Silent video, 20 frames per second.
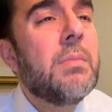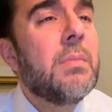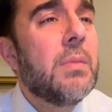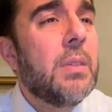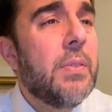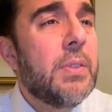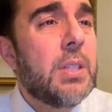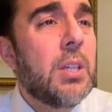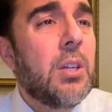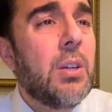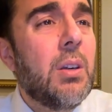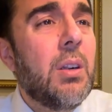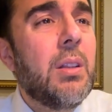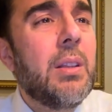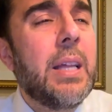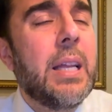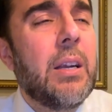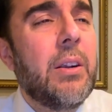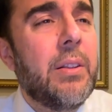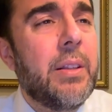if it's a girl,
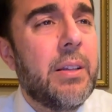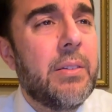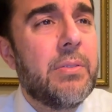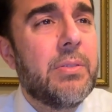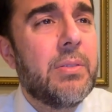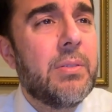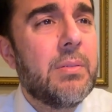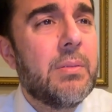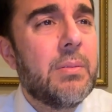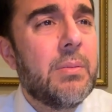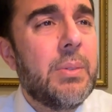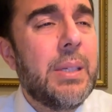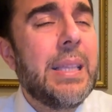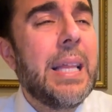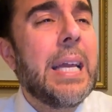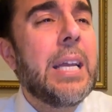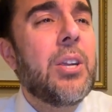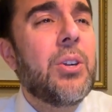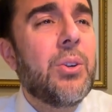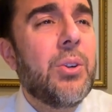let her live. We
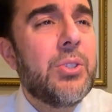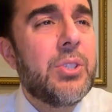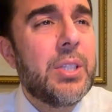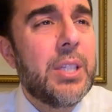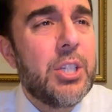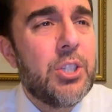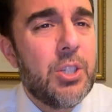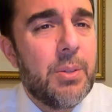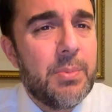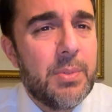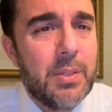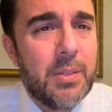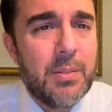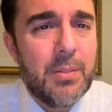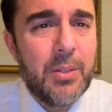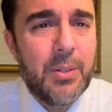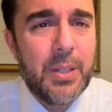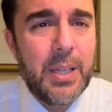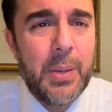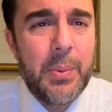like girls in Egypt.
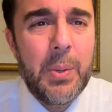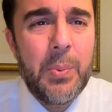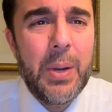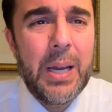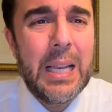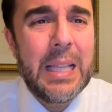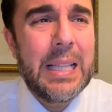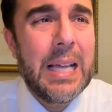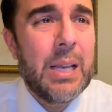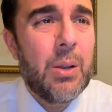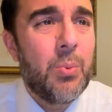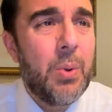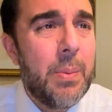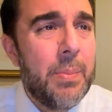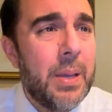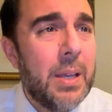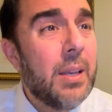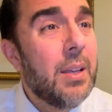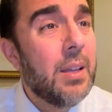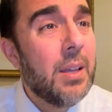Okay, we want a lot of
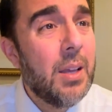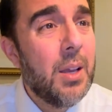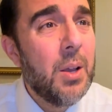women.